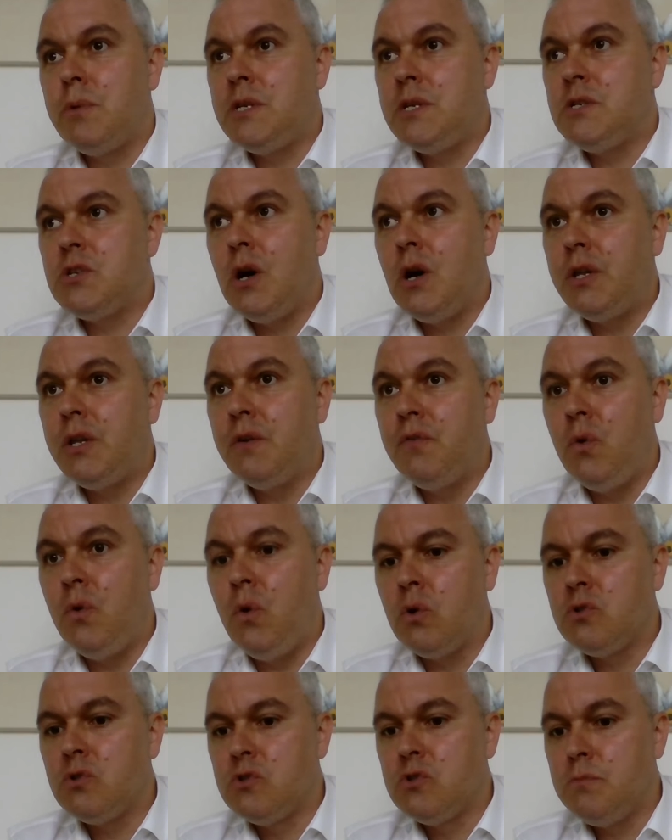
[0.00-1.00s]
somebody's got
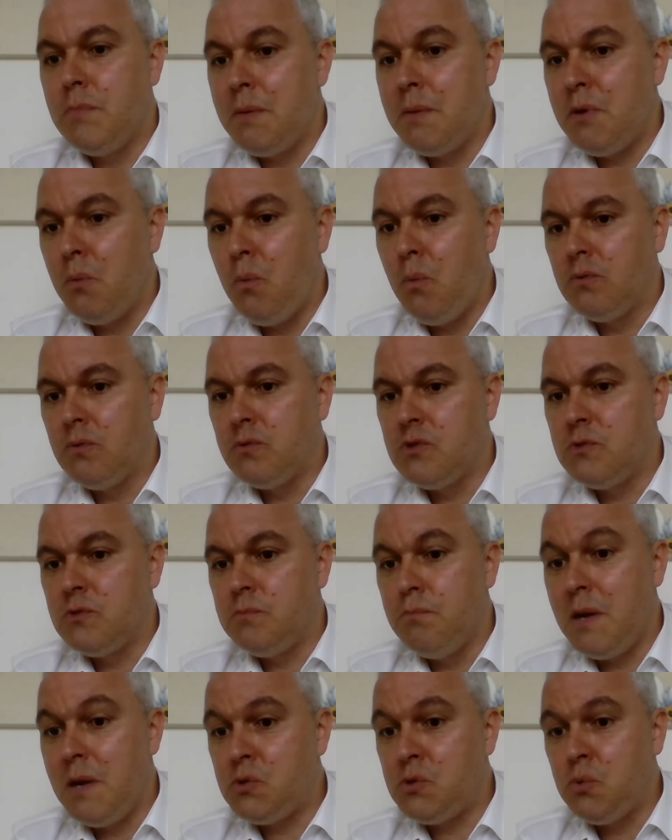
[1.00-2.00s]
divorced, maybe
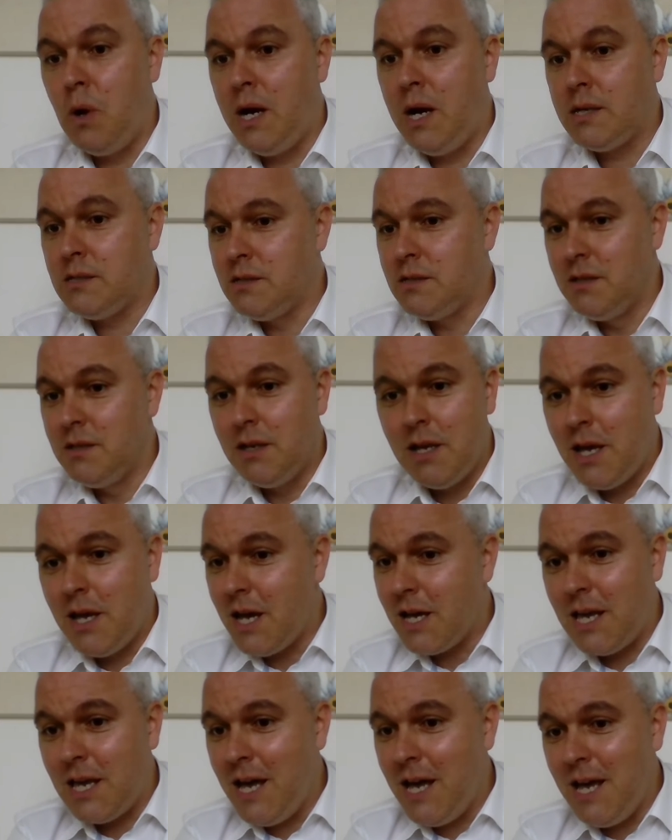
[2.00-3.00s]
once, maybe twice.
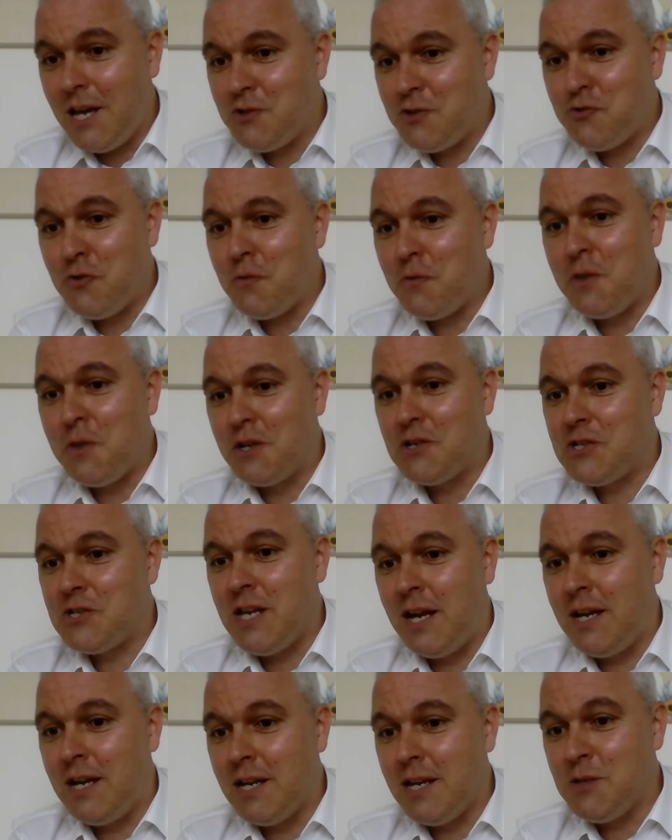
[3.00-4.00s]
A guy I drink with on a
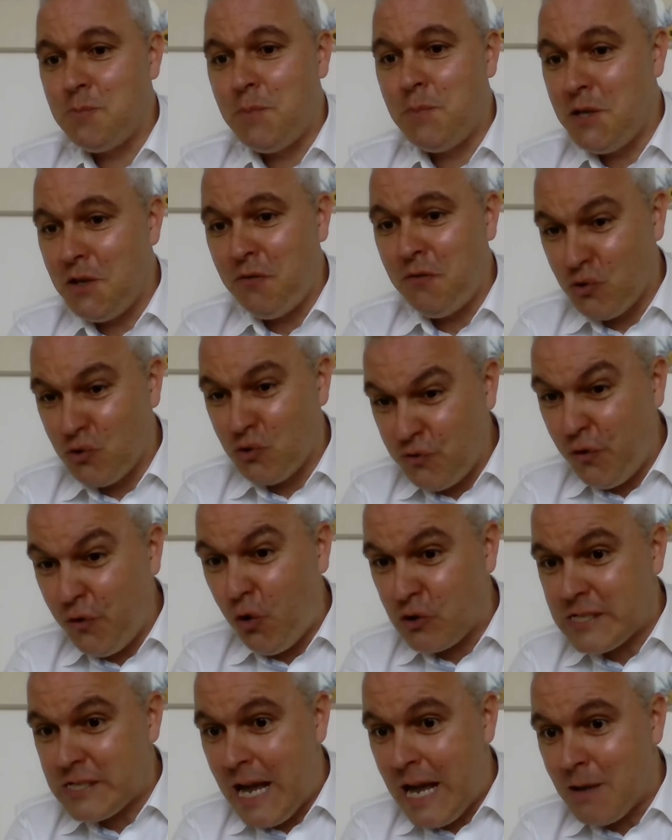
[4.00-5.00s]
Saturday has been divorced
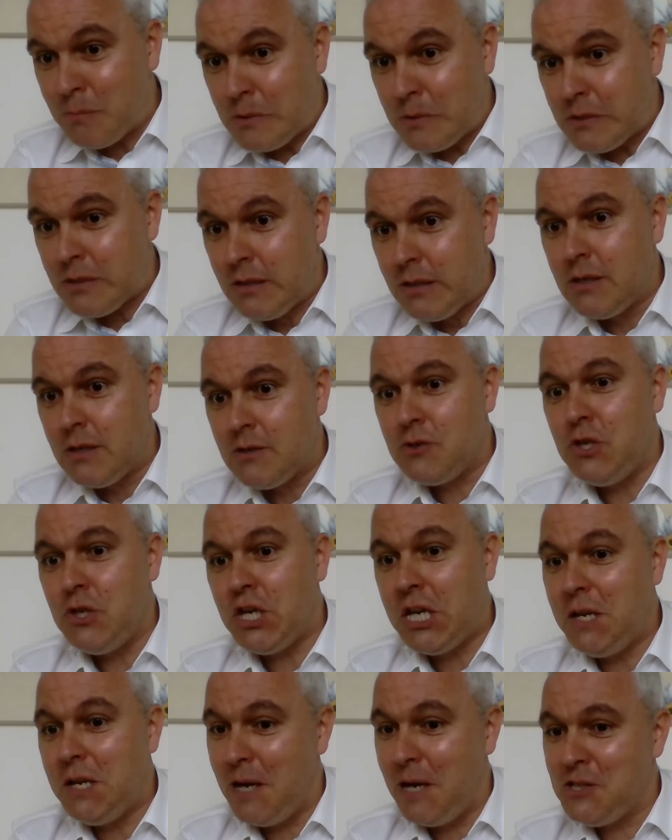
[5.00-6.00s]
4 times. So
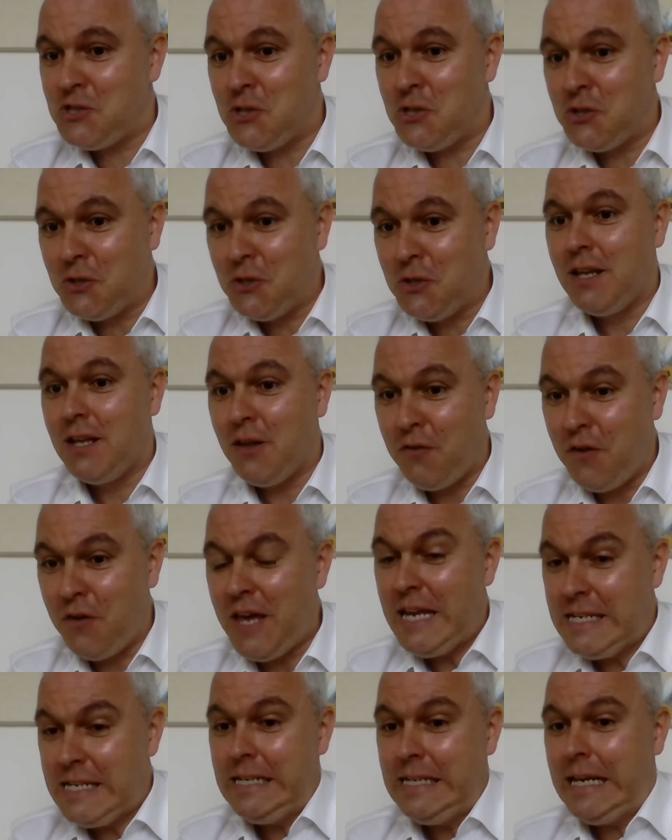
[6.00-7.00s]
you can imagine, if
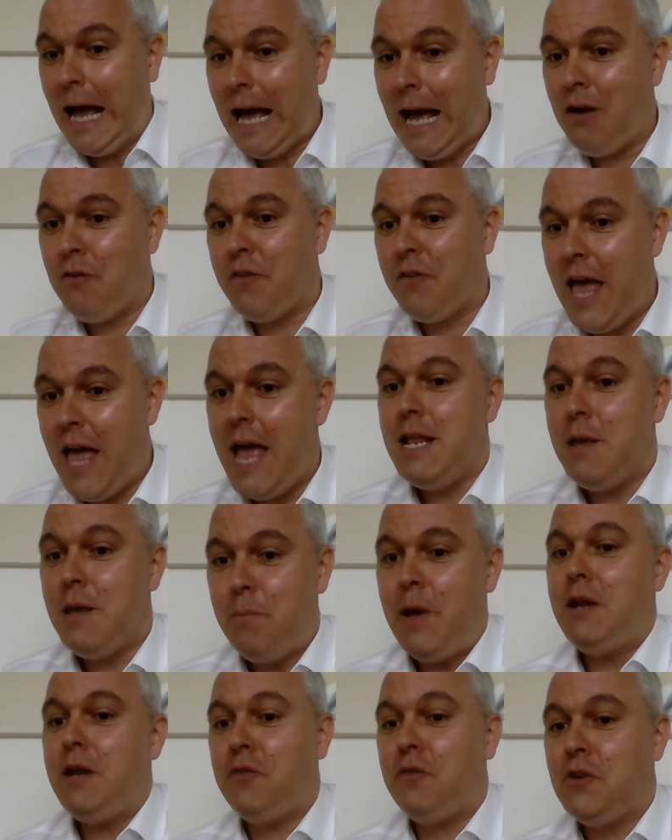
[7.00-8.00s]
he didn't have
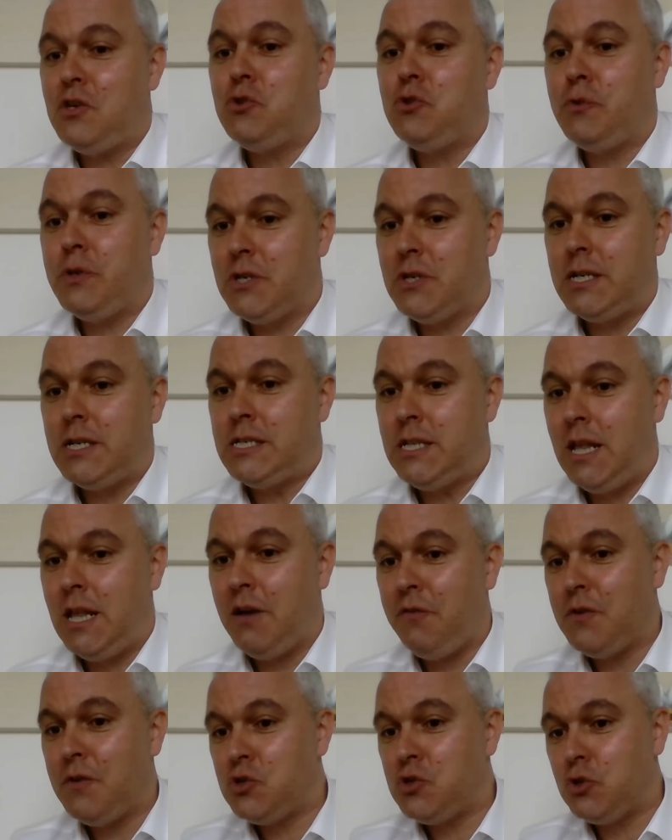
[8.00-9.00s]
any beneficiaries on his
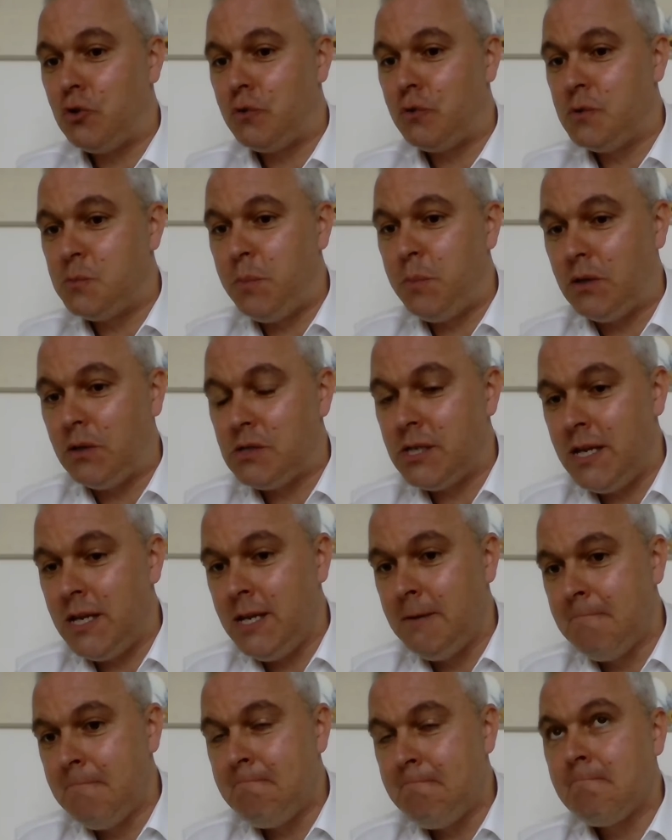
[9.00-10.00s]
life insurance
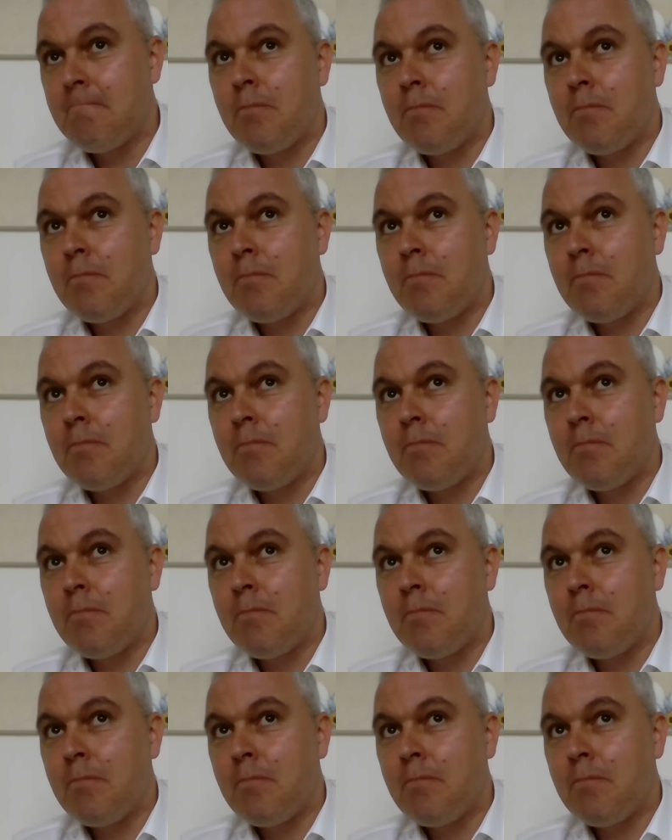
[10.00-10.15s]
policy,